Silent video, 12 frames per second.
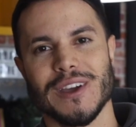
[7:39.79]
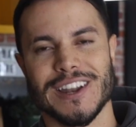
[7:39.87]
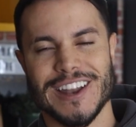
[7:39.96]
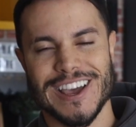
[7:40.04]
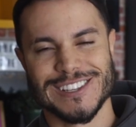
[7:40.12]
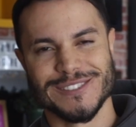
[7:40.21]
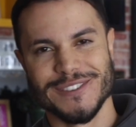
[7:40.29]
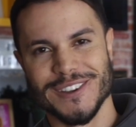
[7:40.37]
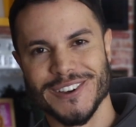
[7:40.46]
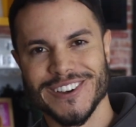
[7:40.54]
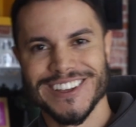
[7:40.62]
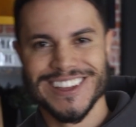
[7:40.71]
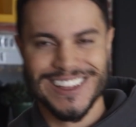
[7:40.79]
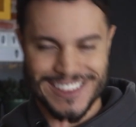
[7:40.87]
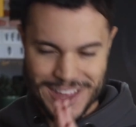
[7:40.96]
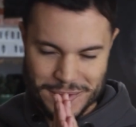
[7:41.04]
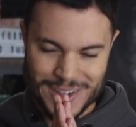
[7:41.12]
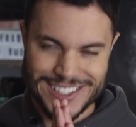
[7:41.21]
in the next video.
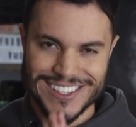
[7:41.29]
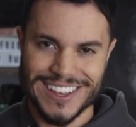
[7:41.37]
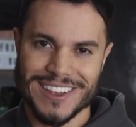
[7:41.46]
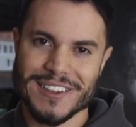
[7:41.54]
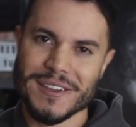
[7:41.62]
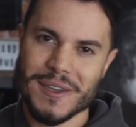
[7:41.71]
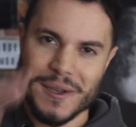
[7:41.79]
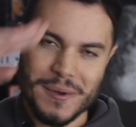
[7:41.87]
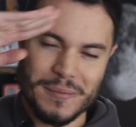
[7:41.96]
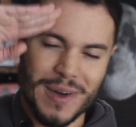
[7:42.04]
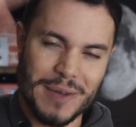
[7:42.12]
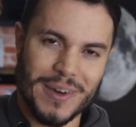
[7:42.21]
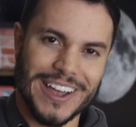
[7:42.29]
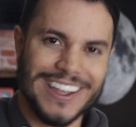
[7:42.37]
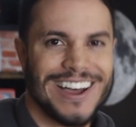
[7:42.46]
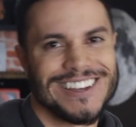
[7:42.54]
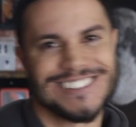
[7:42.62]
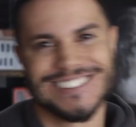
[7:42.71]
Namaste. Bye bye
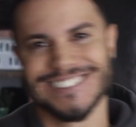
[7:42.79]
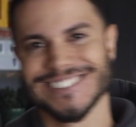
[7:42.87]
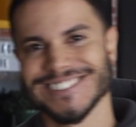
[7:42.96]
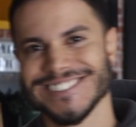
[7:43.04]
guys.